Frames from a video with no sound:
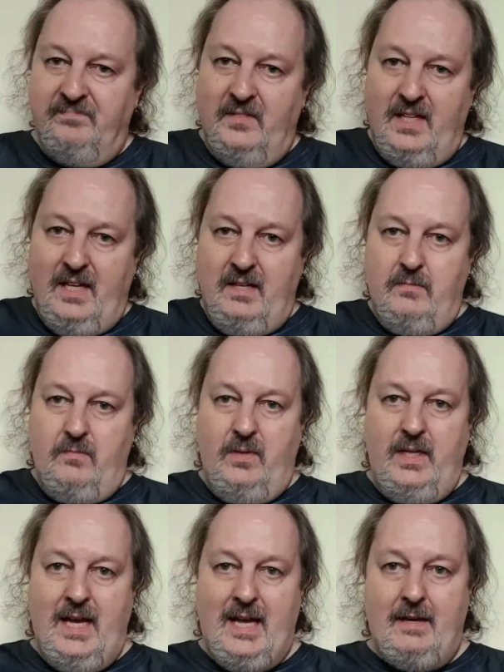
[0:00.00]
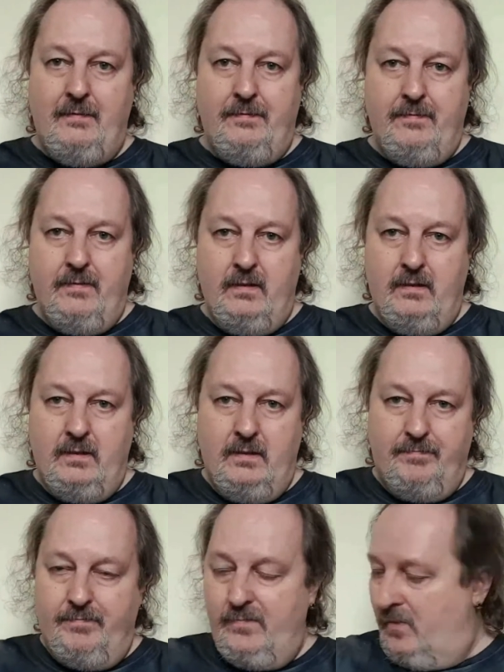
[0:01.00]
Then we're
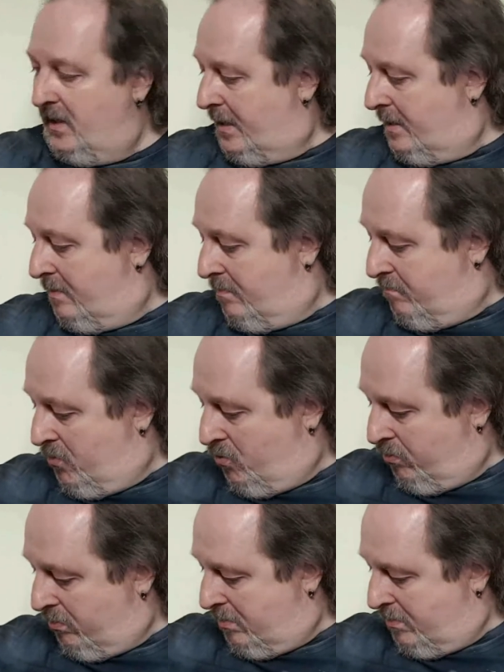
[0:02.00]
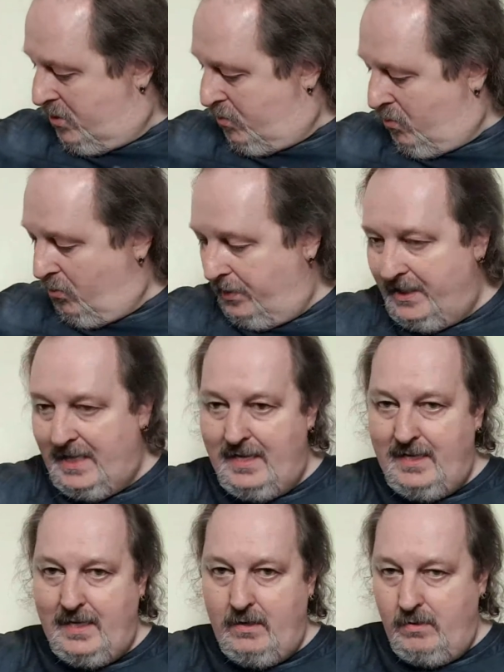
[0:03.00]
getting more towards the end
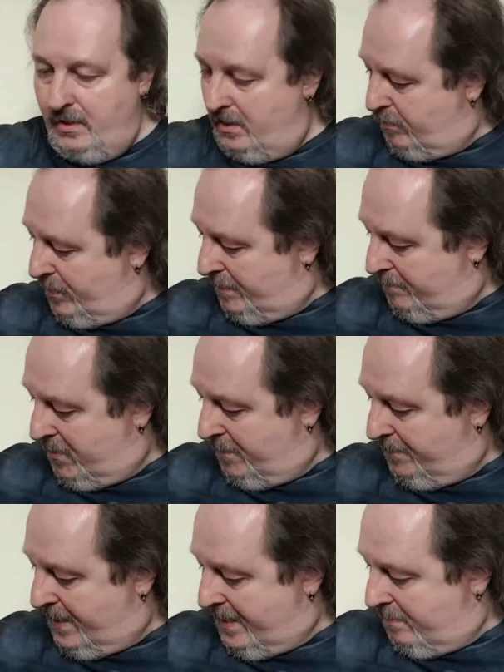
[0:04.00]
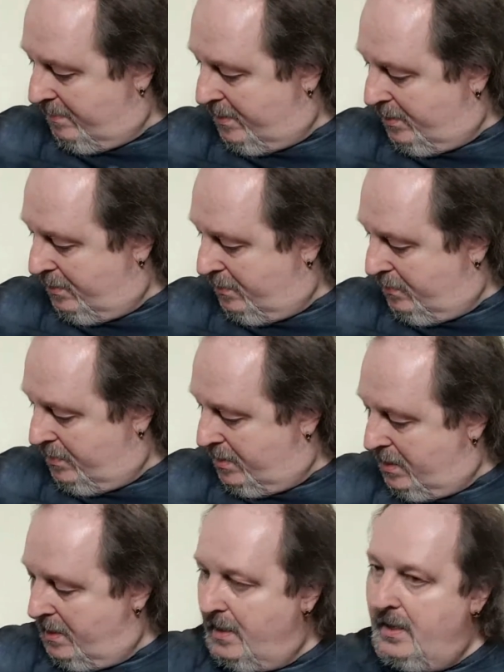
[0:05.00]
now as we move down to
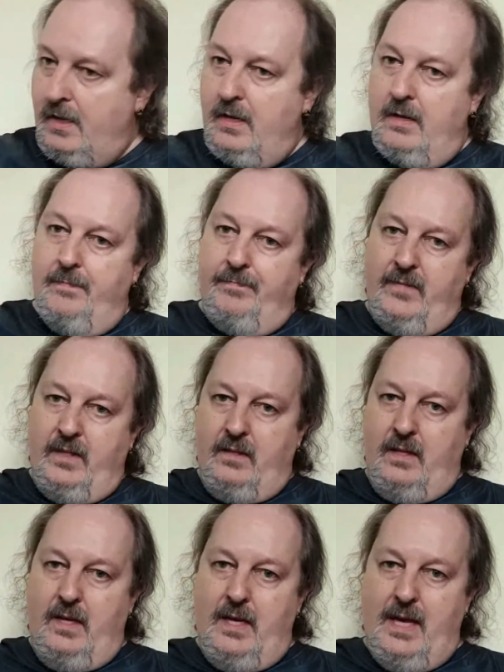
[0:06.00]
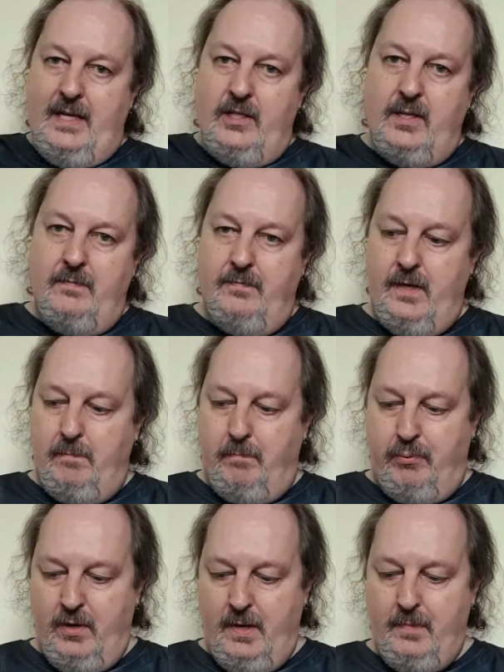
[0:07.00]
the HMV
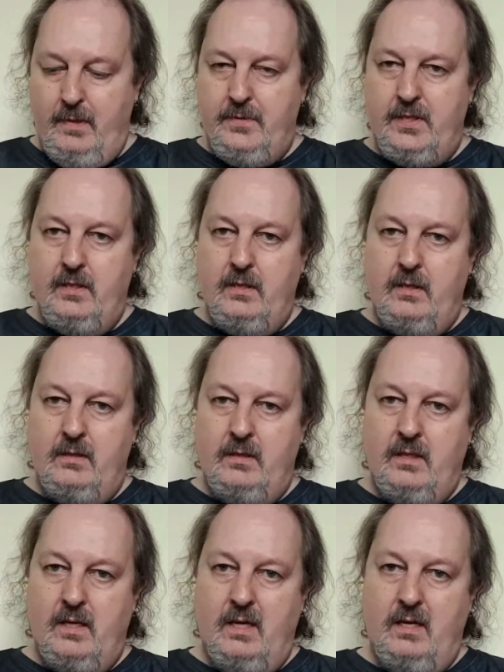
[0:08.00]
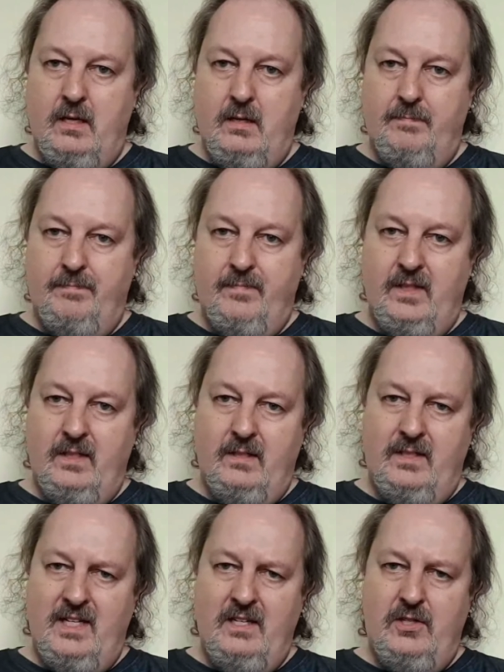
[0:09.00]
premiums that
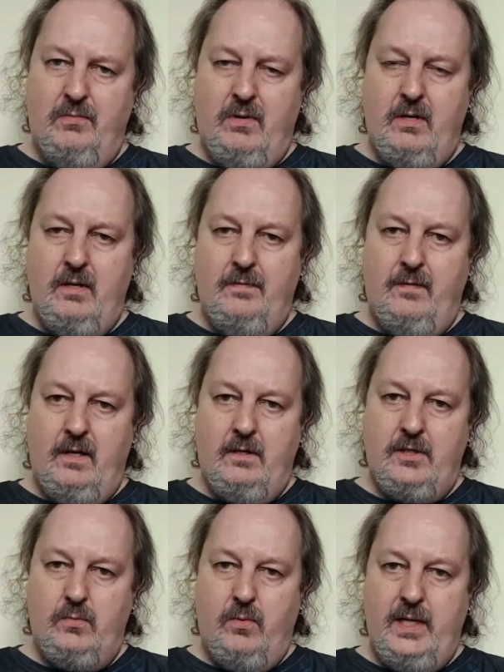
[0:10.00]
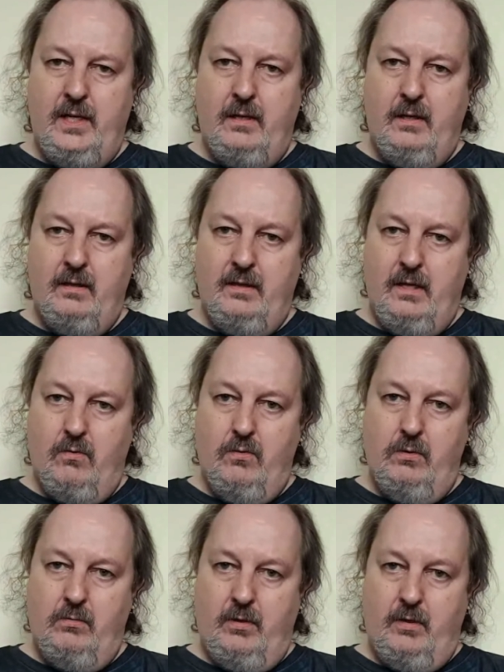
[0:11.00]
didn't arrive last week. They
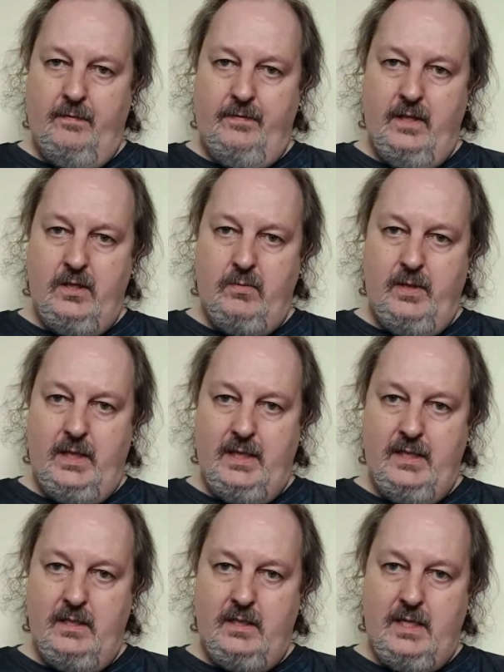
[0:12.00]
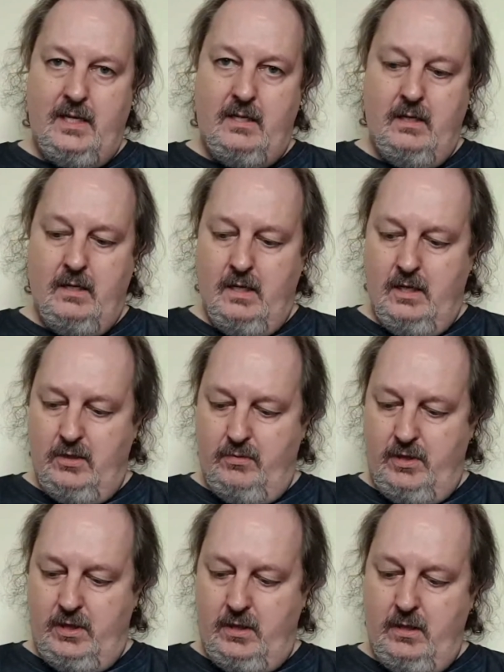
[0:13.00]
all arrived this week instead, which
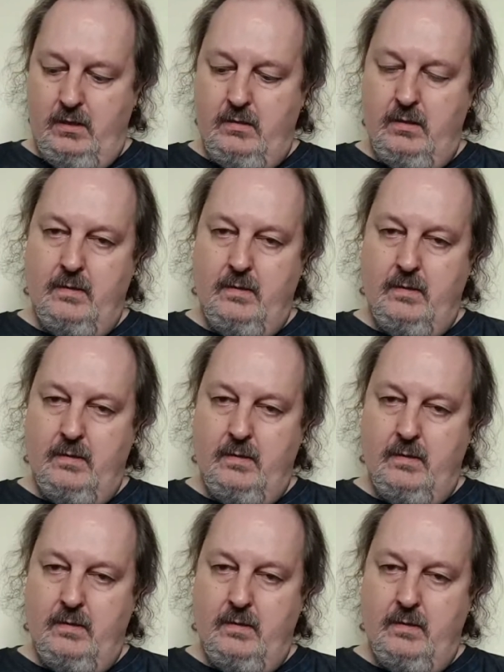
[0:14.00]
is good.